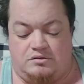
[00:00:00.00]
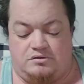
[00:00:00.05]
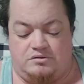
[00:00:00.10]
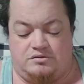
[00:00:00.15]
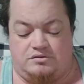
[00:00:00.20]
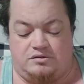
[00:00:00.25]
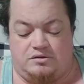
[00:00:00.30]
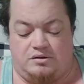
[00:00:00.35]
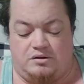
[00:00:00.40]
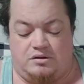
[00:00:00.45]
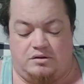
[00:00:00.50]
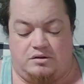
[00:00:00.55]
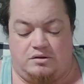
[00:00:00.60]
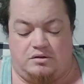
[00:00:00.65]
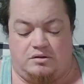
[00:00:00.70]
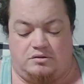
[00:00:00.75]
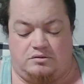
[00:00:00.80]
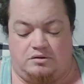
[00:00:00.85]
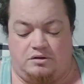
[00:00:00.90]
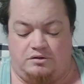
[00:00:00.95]
So,
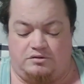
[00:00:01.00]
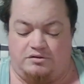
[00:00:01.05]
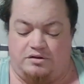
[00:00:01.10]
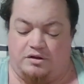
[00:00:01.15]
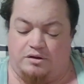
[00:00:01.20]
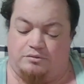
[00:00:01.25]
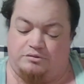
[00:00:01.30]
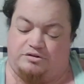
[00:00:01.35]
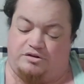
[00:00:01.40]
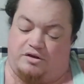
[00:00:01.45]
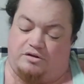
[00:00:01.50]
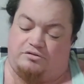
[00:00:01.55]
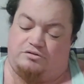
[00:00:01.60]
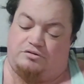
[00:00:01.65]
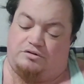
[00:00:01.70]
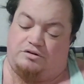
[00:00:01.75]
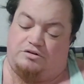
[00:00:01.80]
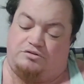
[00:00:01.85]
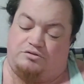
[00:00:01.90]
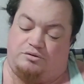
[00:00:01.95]
looks like I was
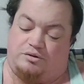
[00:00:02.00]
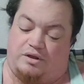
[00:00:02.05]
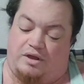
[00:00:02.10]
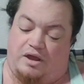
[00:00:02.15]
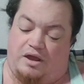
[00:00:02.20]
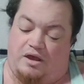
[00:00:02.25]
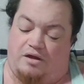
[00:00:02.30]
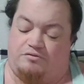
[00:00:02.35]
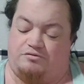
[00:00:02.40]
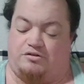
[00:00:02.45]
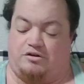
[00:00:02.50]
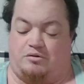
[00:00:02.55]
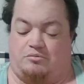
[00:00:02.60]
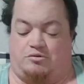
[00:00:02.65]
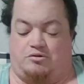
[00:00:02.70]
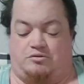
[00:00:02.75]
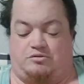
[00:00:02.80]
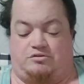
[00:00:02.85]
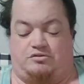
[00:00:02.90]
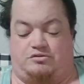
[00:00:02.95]
actually doing half
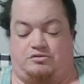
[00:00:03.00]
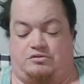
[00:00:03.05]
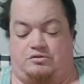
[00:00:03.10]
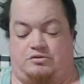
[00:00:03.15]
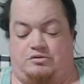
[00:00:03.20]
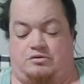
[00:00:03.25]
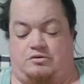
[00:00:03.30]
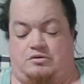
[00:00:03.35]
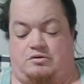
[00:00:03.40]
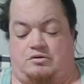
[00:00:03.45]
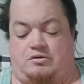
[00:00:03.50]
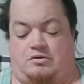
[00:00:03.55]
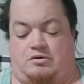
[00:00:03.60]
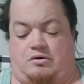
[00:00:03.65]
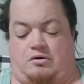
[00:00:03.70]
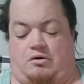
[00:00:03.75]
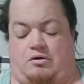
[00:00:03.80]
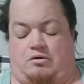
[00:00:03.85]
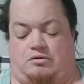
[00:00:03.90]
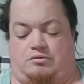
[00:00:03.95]
doubles
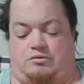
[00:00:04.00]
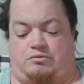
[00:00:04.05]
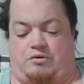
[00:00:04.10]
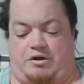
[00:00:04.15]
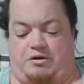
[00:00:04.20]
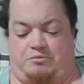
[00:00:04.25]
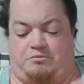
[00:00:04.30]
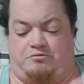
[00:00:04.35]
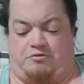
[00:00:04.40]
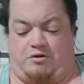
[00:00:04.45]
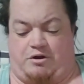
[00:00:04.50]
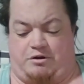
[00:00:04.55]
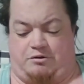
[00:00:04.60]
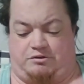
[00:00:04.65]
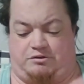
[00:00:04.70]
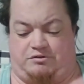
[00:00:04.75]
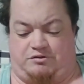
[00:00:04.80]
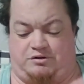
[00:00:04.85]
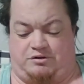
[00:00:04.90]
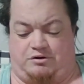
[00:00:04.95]
all the way
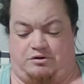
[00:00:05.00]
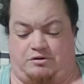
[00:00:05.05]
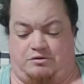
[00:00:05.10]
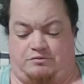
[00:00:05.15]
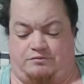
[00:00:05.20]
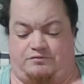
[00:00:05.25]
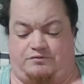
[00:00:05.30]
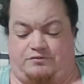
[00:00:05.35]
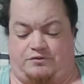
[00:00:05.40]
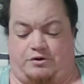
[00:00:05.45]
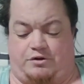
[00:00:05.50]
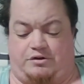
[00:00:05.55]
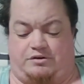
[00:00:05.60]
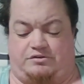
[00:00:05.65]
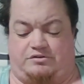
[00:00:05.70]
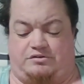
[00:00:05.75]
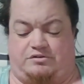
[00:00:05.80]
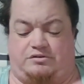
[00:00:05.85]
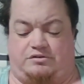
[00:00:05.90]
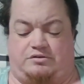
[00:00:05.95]
around the
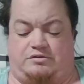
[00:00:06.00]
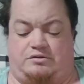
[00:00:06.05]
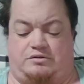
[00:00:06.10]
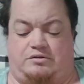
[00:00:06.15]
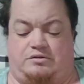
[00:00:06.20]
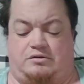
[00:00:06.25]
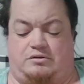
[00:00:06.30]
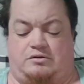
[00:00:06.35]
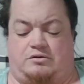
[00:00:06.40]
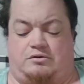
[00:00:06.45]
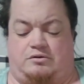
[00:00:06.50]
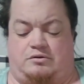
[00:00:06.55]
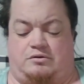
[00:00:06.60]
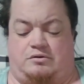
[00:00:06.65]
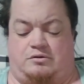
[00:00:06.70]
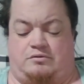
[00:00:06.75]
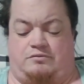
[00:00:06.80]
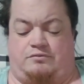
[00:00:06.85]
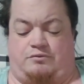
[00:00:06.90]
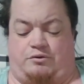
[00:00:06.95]
foot
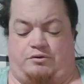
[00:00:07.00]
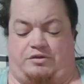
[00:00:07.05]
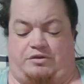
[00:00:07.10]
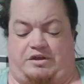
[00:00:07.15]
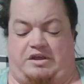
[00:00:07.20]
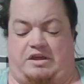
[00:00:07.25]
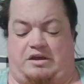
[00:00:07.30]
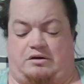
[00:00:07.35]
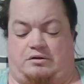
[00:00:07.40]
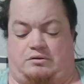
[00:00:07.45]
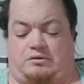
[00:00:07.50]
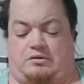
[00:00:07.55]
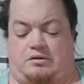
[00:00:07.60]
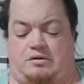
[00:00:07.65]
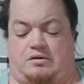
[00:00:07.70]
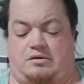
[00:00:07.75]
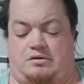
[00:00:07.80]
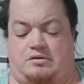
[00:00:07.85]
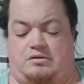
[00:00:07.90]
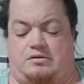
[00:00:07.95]
or the heel.
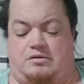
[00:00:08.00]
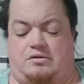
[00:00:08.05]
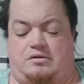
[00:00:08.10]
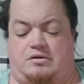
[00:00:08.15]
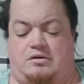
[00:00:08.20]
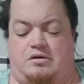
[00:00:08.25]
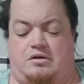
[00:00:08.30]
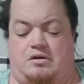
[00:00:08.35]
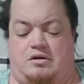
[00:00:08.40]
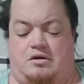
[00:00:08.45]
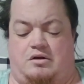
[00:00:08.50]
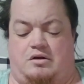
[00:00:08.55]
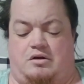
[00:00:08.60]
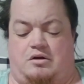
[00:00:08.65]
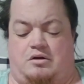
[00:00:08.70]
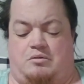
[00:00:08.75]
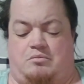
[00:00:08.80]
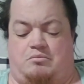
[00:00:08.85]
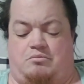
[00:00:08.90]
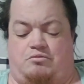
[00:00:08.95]

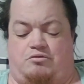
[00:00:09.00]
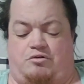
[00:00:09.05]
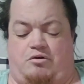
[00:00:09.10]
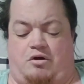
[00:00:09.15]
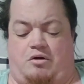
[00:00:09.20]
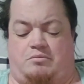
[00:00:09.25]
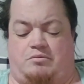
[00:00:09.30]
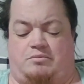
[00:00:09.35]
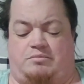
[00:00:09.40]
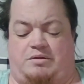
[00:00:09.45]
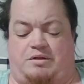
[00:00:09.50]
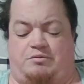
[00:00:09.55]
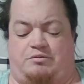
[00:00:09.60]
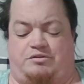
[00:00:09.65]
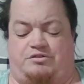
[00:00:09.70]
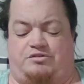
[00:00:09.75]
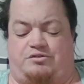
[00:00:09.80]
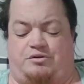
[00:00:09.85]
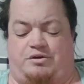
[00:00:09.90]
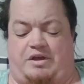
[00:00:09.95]
Probably
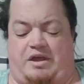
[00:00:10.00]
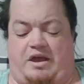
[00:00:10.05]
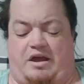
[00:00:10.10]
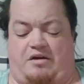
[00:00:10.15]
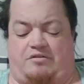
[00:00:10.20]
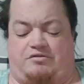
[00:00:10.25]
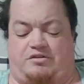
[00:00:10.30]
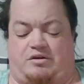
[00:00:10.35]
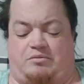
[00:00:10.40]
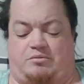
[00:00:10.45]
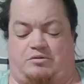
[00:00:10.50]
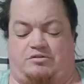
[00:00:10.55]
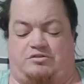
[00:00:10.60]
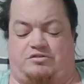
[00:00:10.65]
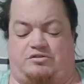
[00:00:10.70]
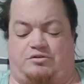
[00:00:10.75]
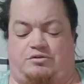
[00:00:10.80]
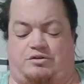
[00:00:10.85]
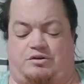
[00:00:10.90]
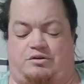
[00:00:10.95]
was doing half doubles
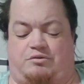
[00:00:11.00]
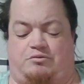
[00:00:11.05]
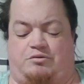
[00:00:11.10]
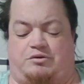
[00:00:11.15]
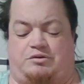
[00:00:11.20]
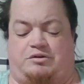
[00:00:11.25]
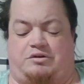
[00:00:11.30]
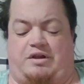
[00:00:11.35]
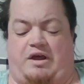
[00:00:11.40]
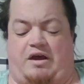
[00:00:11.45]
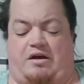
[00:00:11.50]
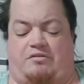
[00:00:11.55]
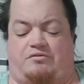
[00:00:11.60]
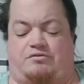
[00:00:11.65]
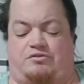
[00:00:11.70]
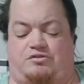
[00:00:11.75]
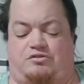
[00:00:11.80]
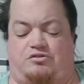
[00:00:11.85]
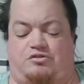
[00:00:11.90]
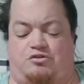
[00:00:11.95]
so that it wouldn't have
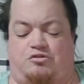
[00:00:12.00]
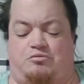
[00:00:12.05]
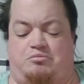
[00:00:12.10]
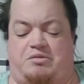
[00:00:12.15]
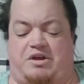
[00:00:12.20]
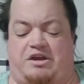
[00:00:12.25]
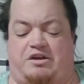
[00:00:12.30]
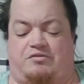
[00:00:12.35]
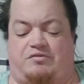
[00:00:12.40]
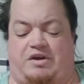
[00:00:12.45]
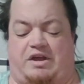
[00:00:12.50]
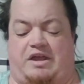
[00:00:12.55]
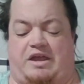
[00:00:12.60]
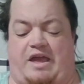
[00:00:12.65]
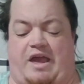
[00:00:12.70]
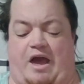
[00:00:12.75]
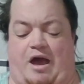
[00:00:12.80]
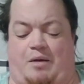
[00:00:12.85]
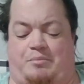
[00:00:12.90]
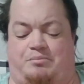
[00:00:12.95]
too big of a
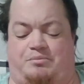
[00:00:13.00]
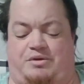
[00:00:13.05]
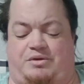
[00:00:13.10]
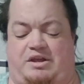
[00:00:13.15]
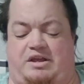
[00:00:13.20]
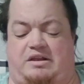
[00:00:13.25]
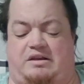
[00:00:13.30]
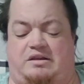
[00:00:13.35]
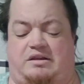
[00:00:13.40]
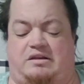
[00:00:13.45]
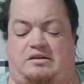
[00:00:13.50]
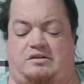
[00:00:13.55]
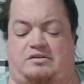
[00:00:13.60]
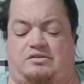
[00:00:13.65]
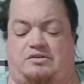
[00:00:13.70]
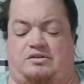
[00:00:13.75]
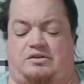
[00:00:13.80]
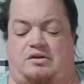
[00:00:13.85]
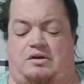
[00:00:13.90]
gap in it.